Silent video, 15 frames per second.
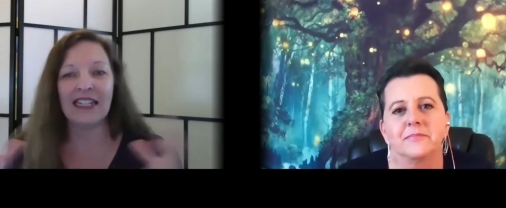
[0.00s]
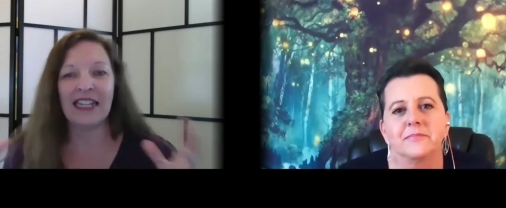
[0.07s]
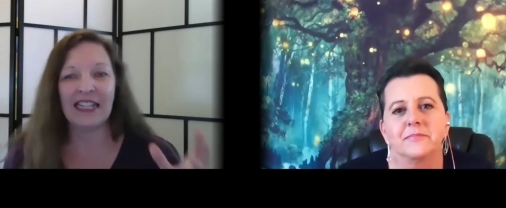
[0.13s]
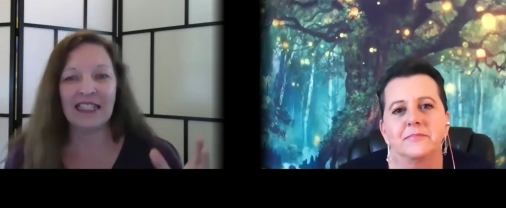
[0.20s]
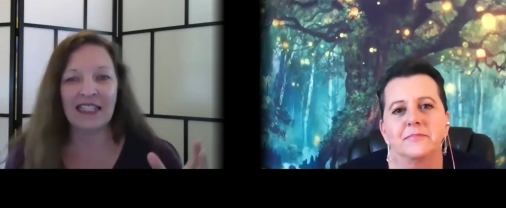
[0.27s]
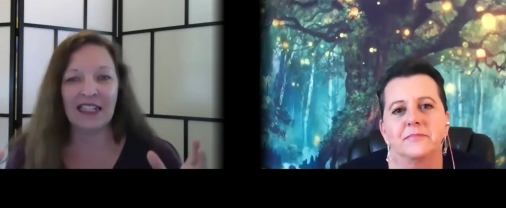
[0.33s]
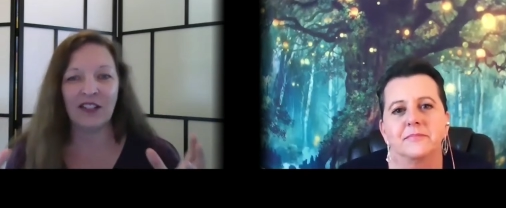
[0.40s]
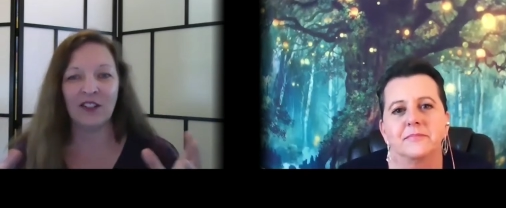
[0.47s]

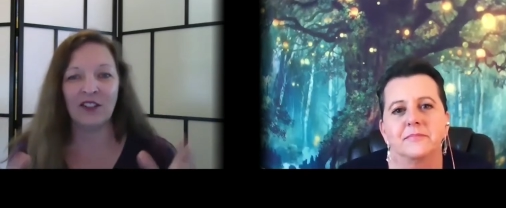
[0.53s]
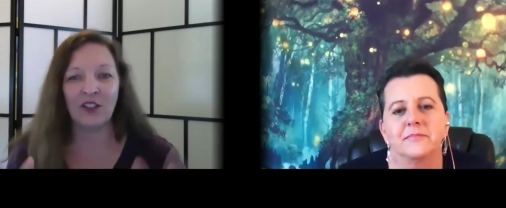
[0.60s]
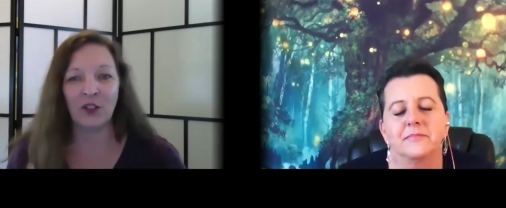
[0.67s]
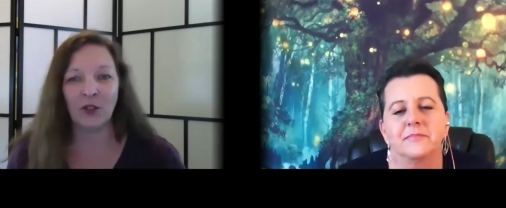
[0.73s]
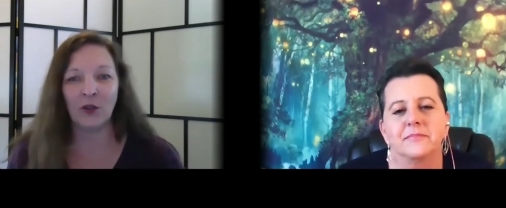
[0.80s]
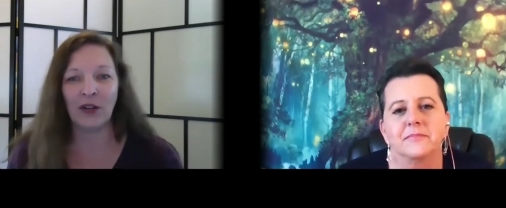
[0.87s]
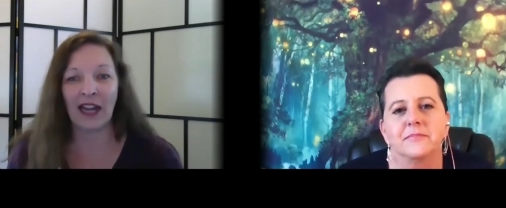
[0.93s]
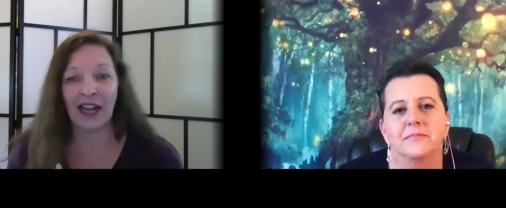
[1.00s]
Speaker 1: easier
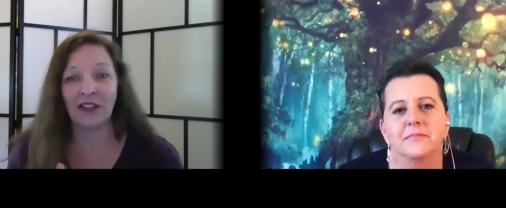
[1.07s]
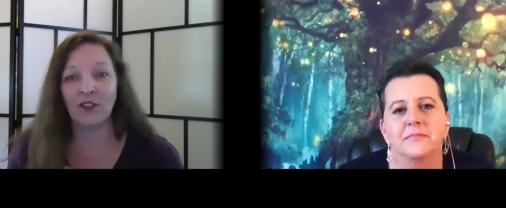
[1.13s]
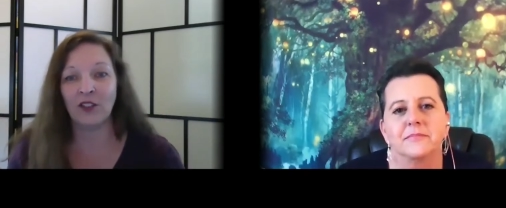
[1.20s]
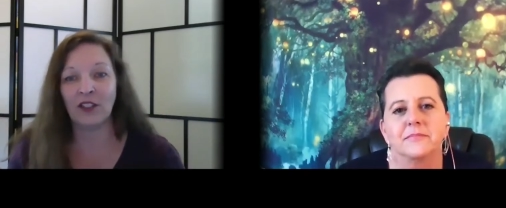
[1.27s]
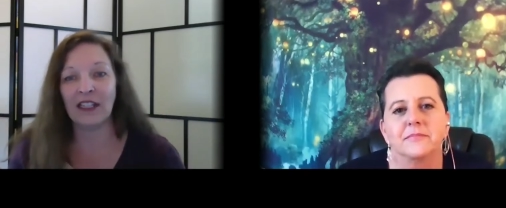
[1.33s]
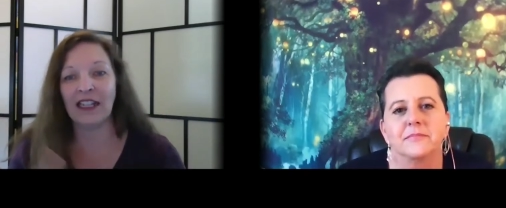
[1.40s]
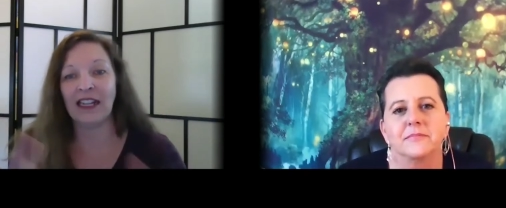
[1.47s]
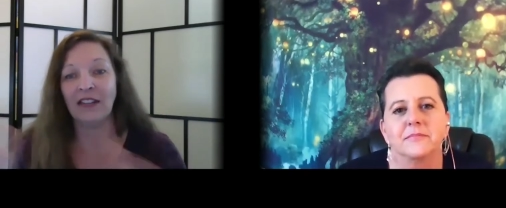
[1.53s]
to
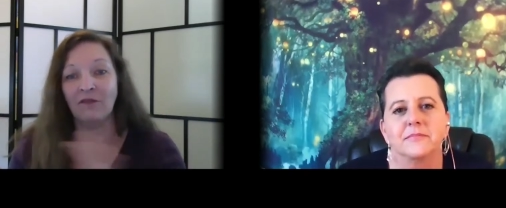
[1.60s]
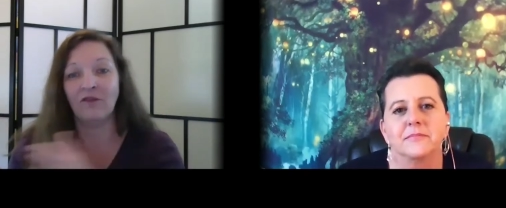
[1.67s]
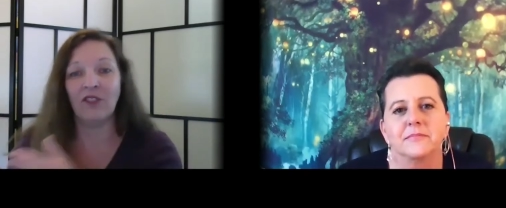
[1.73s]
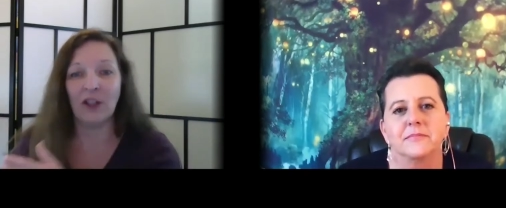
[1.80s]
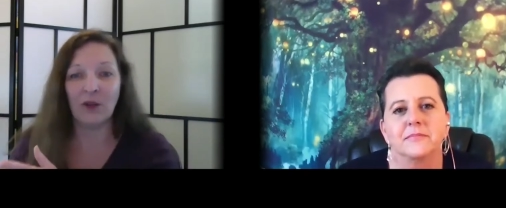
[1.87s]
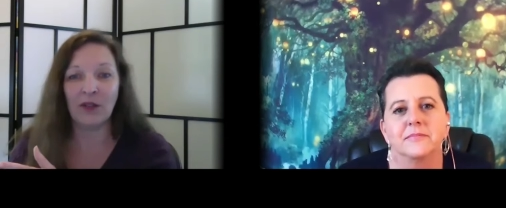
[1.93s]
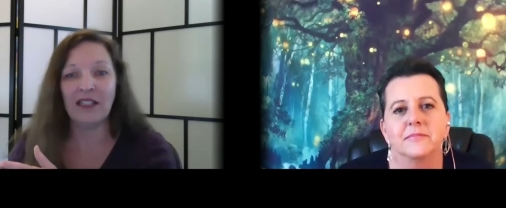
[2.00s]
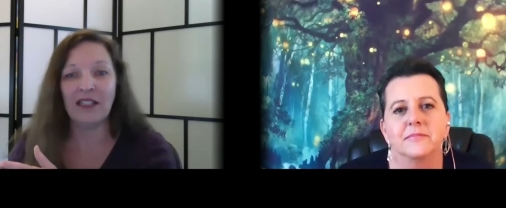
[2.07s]
actually
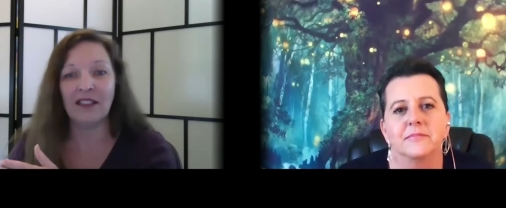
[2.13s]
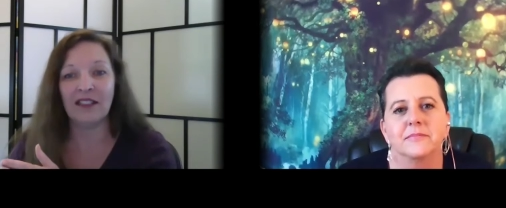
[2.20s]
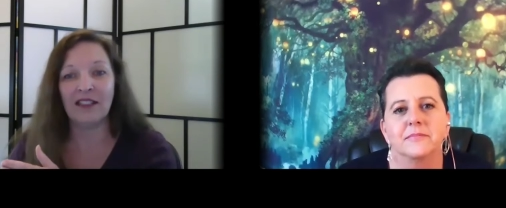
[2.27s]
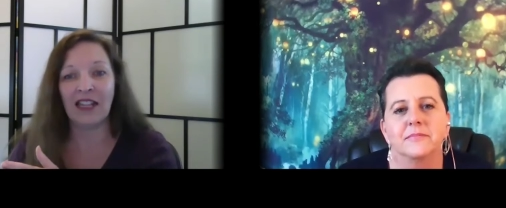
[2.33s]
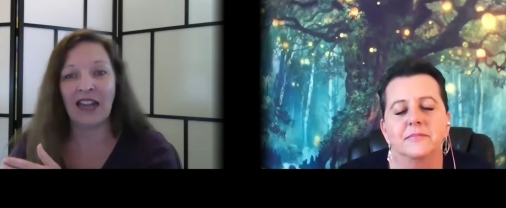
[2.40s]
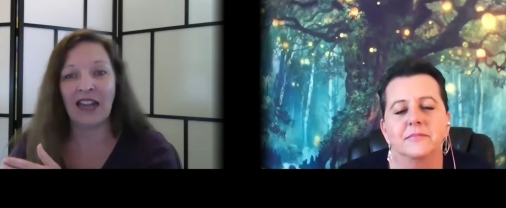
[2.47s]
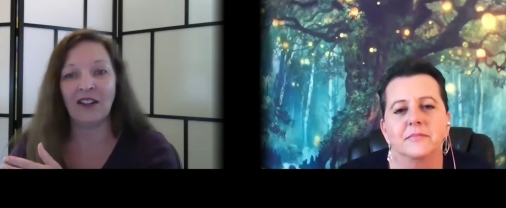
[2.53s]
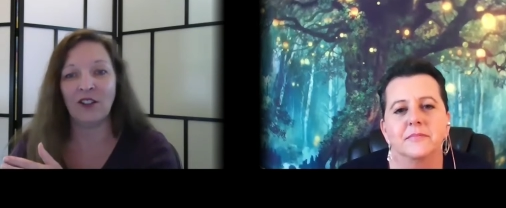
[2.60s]
influence the
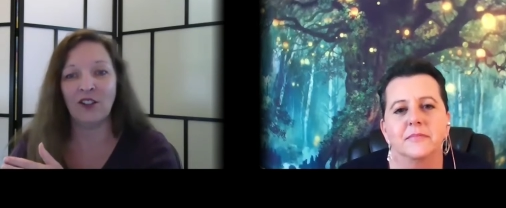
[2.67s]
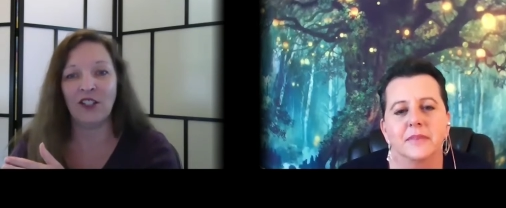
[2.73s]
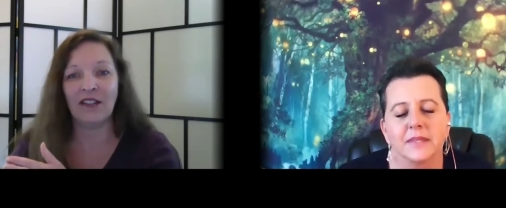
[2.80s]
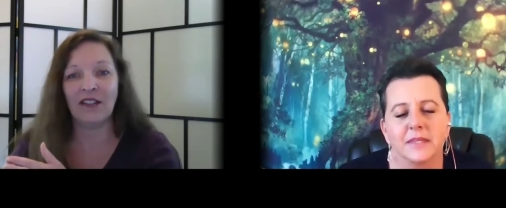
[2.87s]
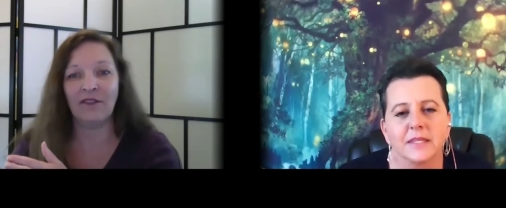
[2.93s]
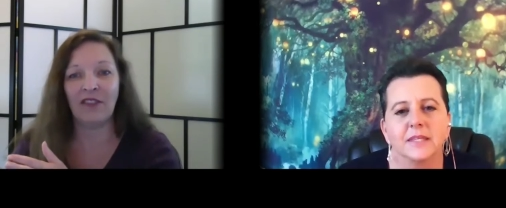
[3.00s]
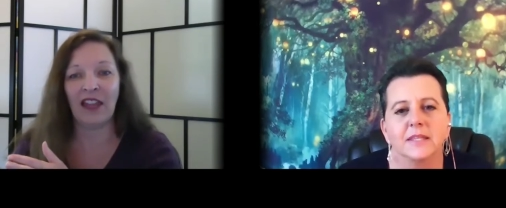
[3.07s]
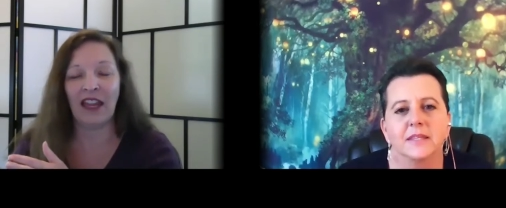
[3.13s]
energy
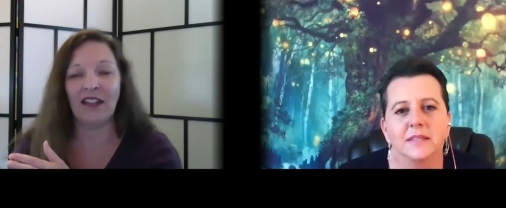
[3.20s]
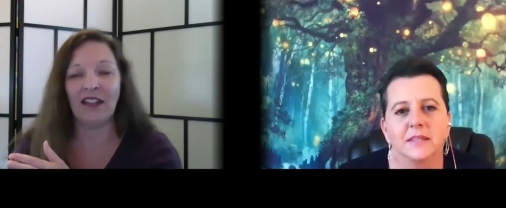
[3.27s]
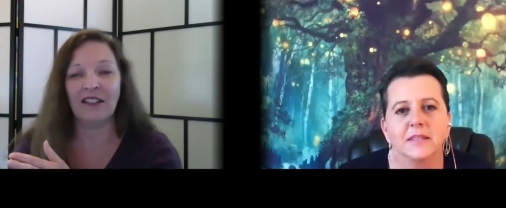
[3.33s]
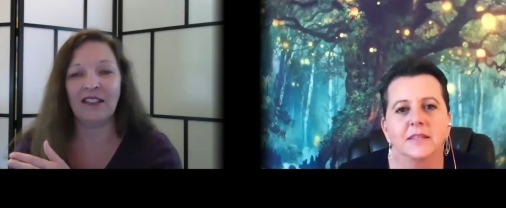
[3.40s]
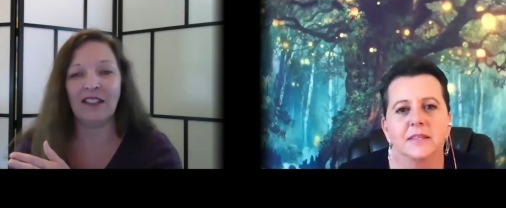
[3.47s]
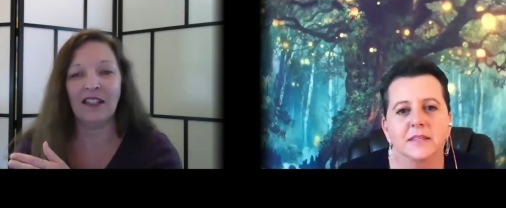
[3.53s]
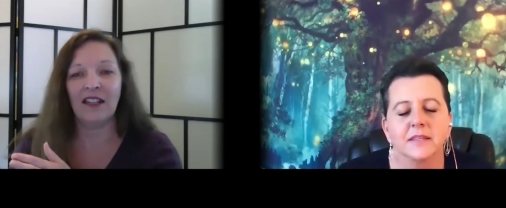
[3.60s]
of things